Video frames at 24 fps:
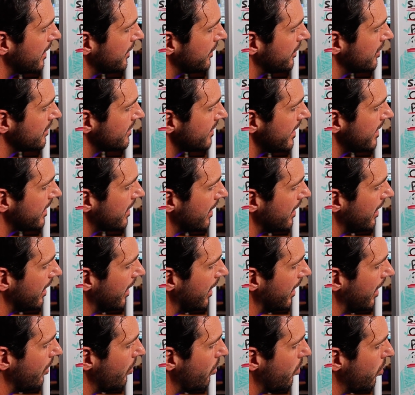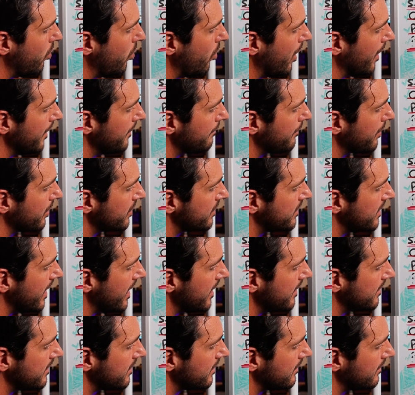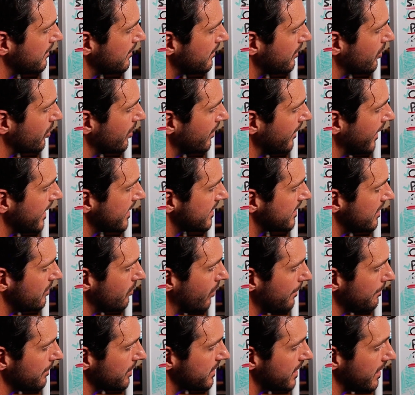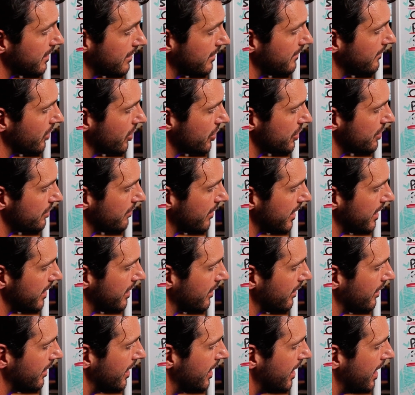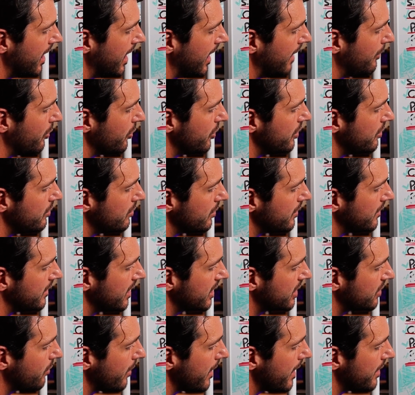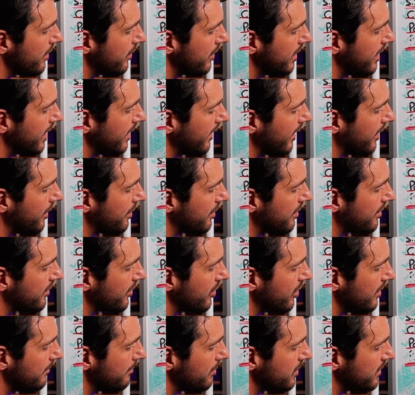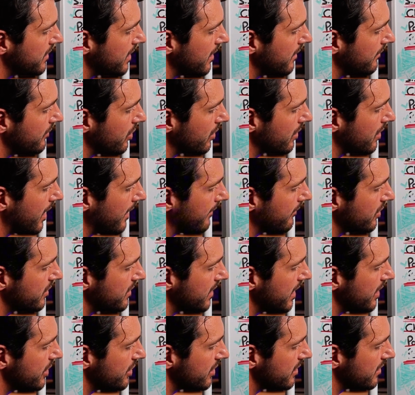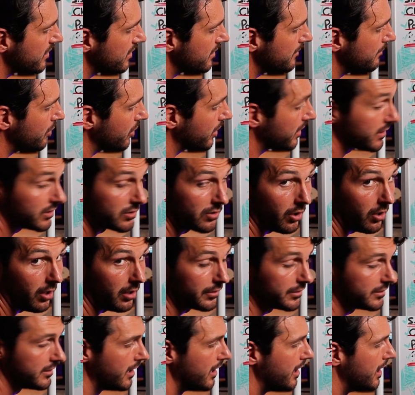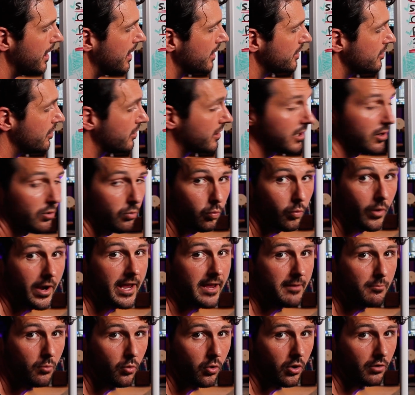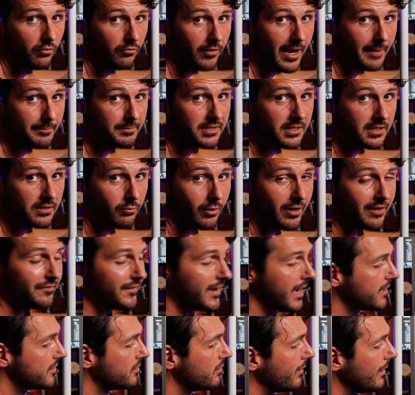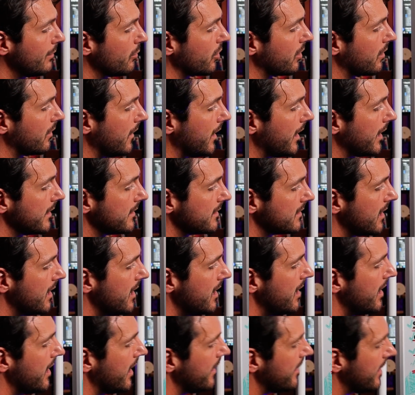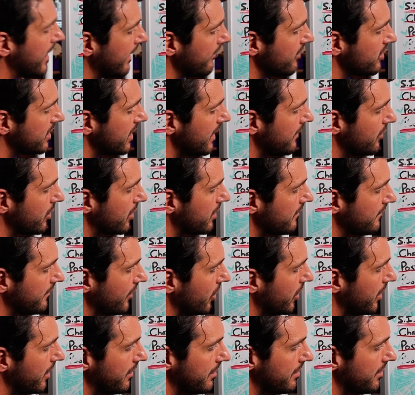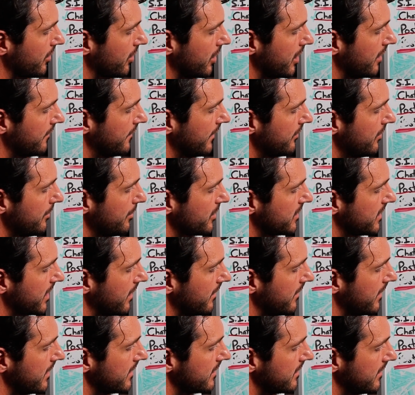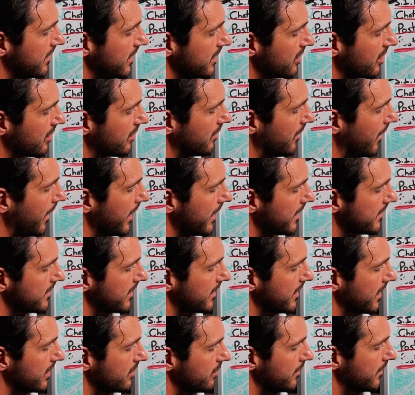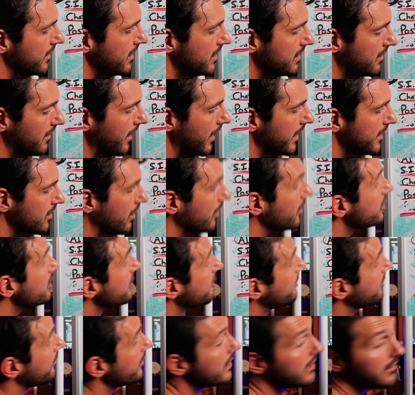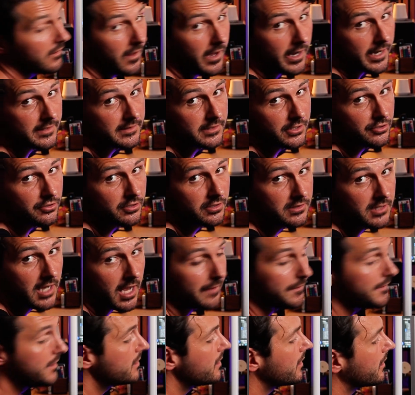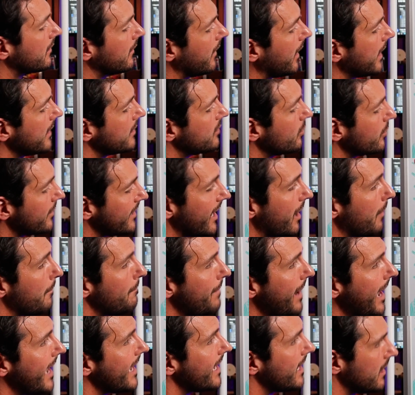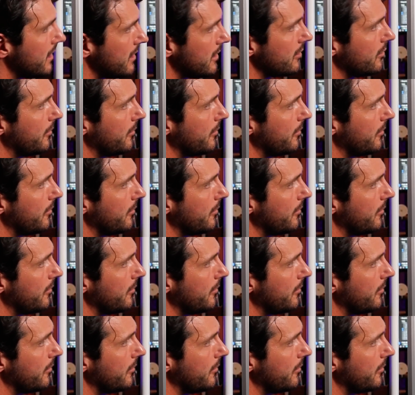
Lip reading: there's like a 1% or less than 1% conversion rate here. But when you do it this way, you're gonna get like 30% of your conversations to book as calls. So you're gonna get way more reps in, way faster, way more clients. And then obviously if you're converting 30 to 50% of these are clients. And guess what? These clients aren't your free clients that you just got. These are the clients who are now paying you.